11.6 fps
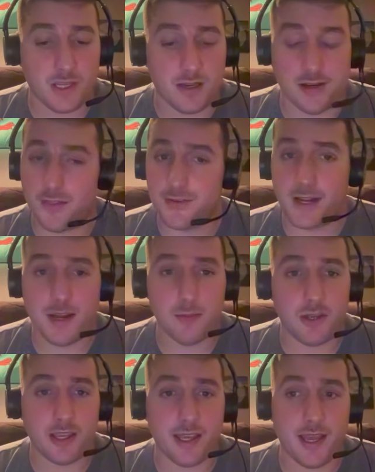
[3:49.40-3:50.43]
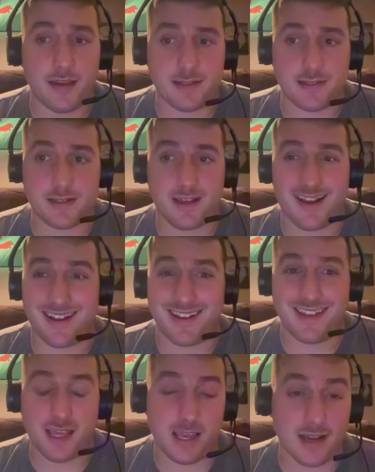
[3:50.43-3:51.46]
Another guy I'm looking at is
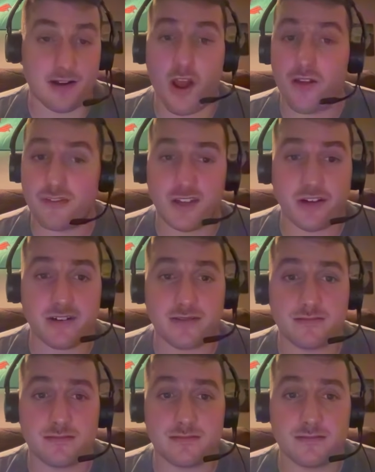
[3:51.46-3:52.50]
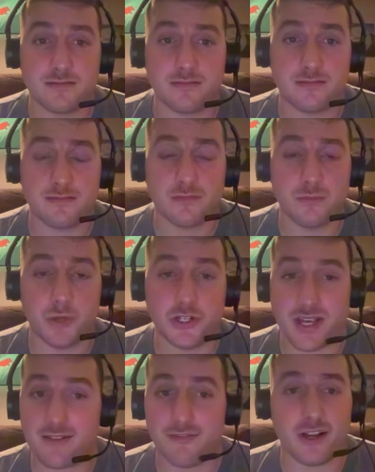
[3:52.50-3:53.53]
he had an off year, but
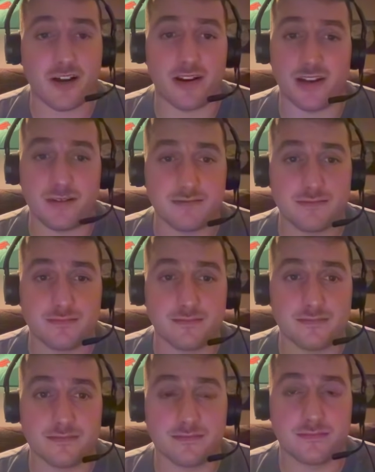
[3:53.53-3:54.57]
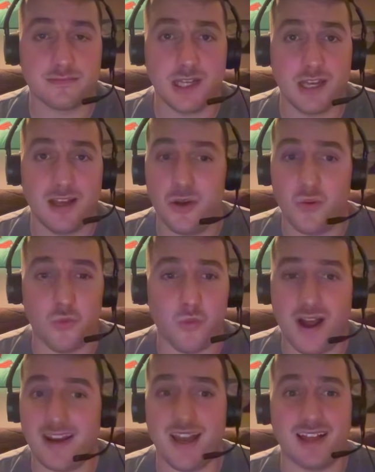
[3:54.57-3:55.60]
Jack Flaherty.
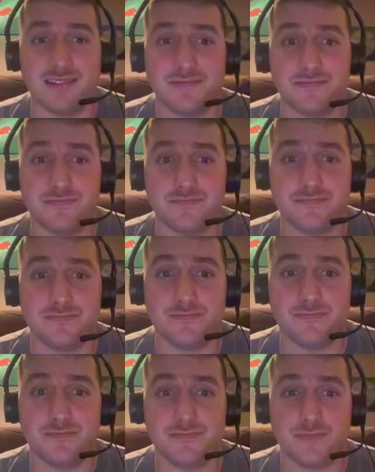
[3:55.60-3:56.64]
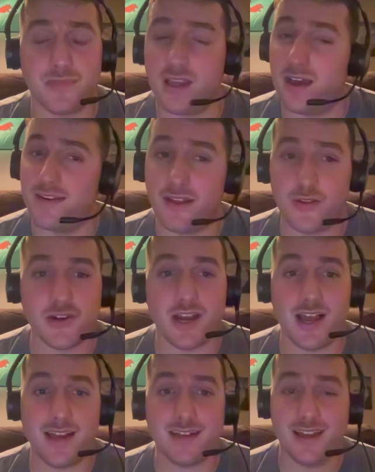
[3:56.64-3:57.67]
Why not? Another
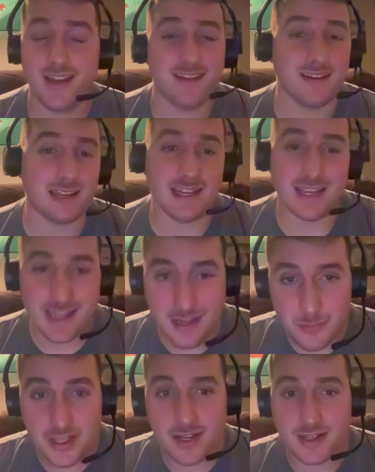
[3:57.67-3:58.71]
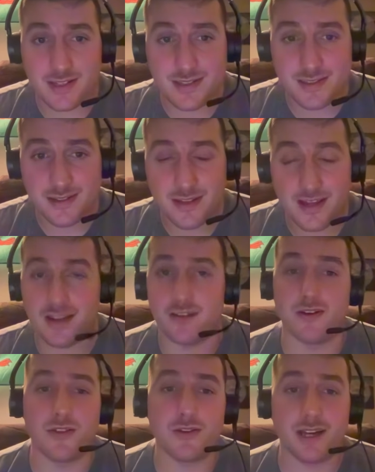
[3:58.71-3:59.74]
guy that can eat up innings,
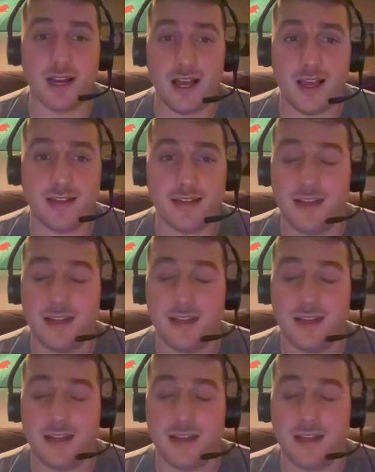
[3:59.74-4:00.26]
another guy